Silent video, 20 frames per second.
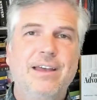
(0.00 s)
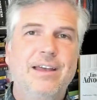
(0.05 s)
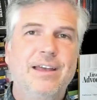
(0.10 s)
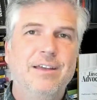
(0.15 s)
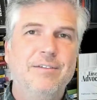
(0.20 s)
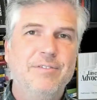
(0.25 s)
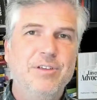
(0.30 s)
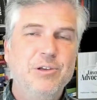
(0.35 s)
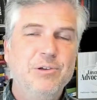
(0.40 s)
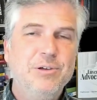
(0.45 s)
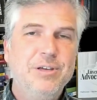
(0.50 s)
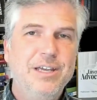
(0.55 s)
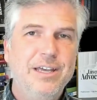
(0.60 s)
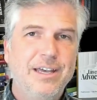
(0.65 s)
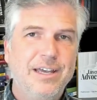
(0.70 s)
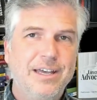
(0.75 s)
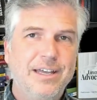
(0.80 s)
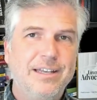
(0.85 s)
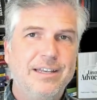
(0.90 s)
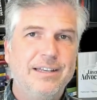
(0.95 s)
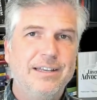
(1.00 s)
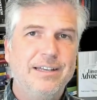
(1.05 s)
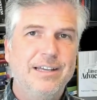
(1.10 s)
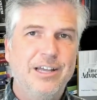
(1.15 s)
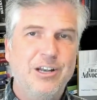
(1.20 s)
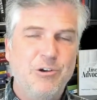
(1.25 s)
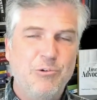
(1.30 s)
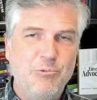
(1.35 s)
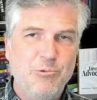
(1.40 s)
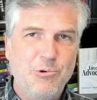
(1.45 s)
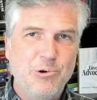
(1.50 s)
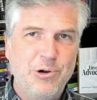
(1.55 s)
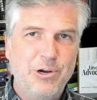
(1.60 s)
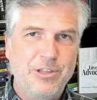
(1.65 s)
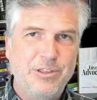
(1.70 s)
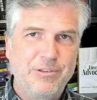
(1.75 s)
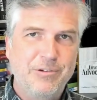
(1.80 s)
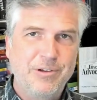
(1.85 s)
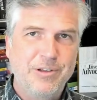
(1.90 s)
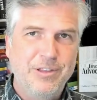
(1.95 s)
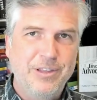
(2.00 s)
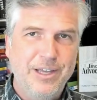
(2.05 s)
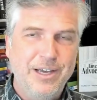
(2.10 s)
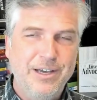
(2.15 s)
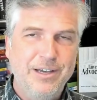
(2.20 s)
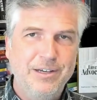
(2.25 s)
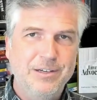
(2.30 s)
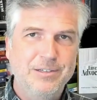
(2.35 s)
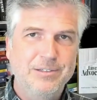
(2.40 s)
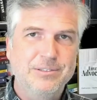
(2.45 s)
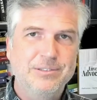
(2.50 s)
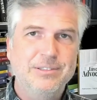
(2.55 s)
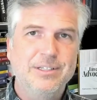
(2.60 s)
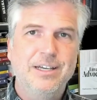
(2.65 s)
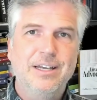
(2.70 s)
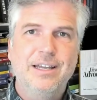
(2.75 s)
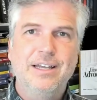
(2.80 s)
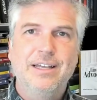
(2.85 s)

If you get an award through those,